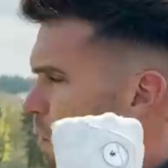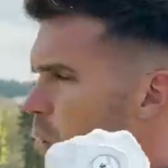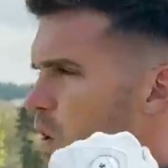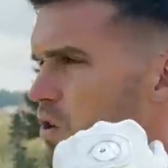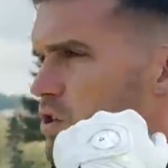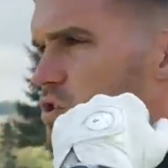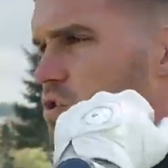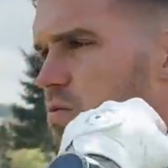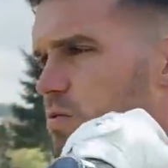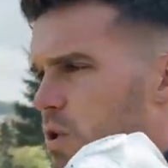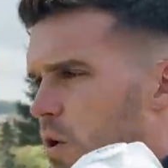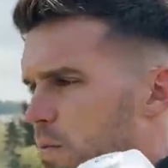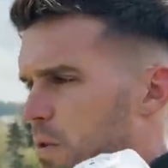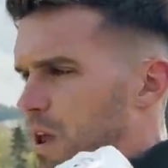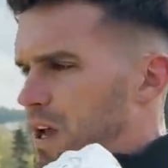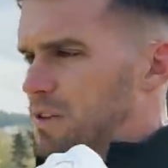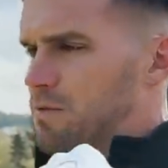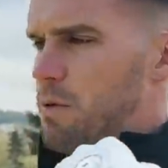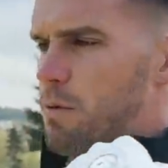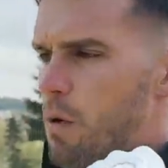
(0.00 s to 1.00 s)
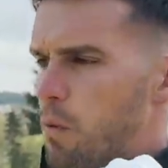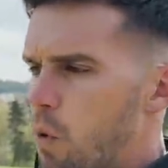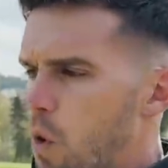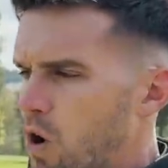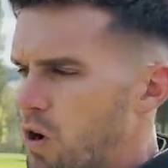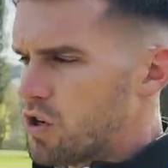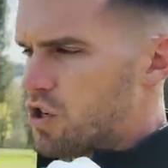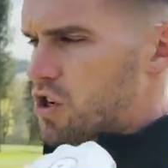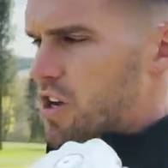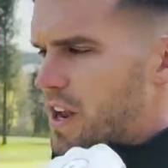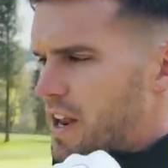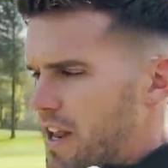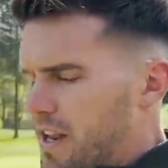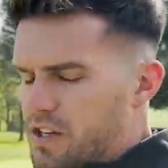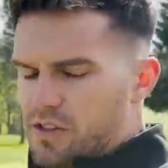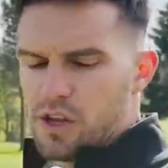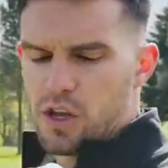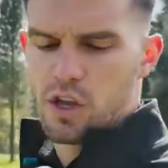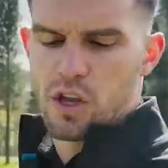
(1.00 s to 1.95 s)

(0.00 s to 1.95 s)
Watch, a lot of people ask about my watch. It is the